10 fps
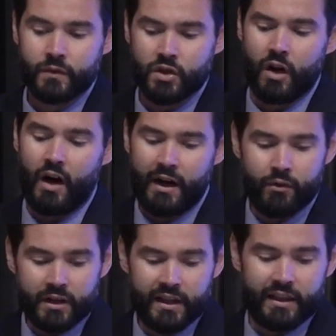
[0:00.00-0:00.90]
So I
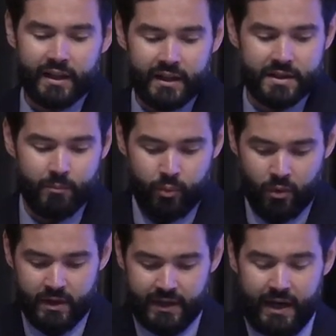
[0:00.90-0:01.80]
really think it's
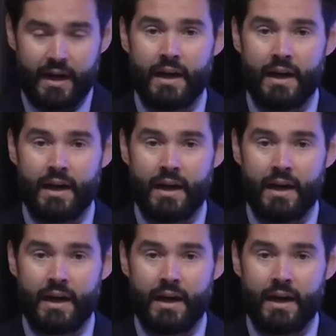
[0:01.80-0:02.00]
important to kind